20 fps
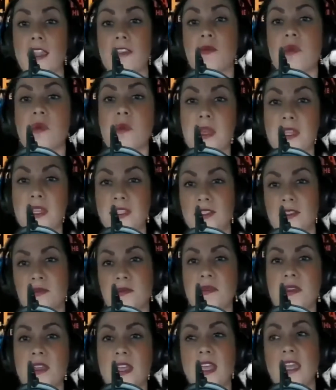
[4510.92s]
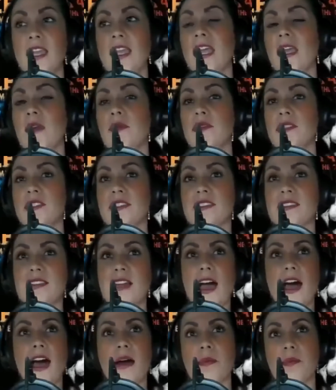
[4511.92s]
momentum, it would
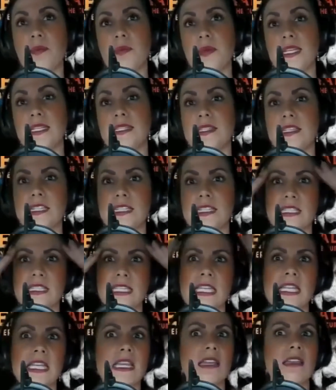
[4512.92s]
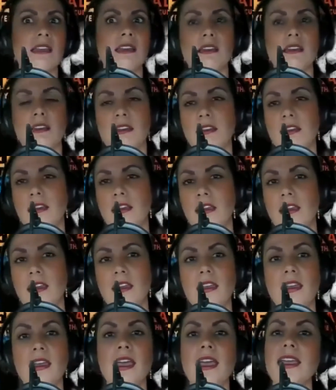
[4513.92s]
stop because he's seeing.
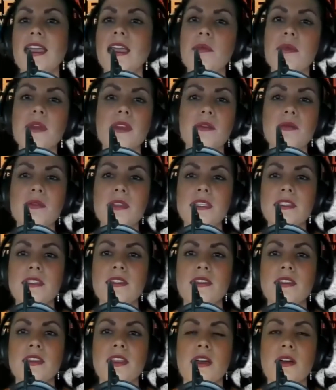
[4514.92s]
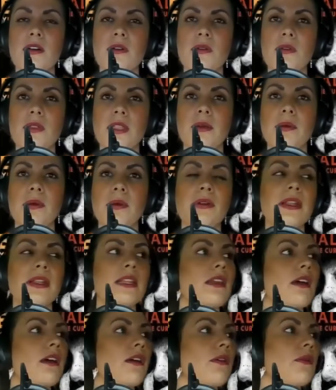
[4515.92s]
Again, we don't need to know, like, we already
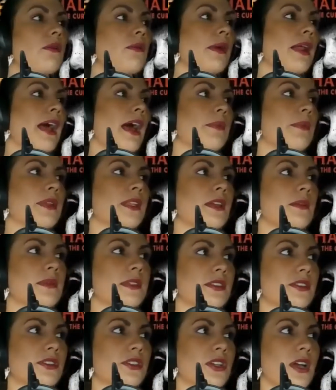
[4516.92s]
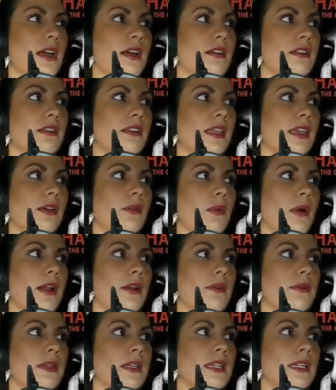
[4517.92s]
know what happened to him as a child. Like, why
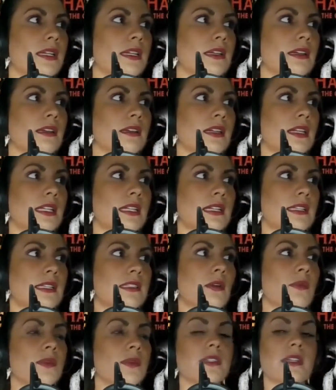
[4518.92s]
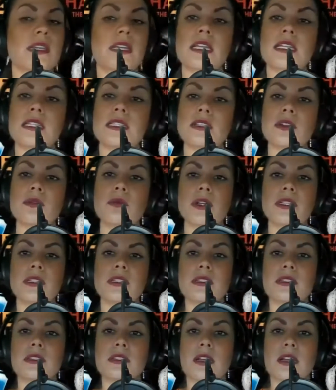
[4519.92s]
do it's almost like he still wants
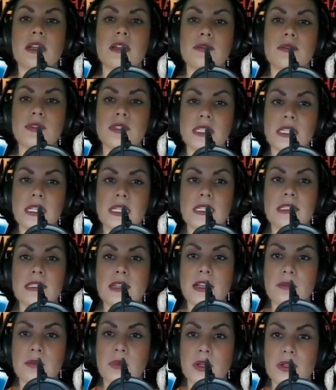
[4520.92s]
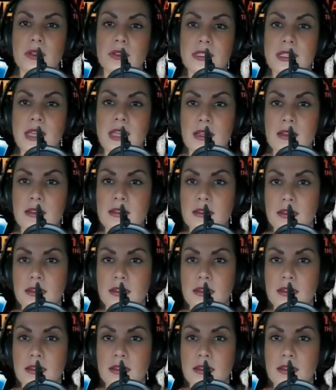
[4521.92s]
us to kind of see inside Michael's head.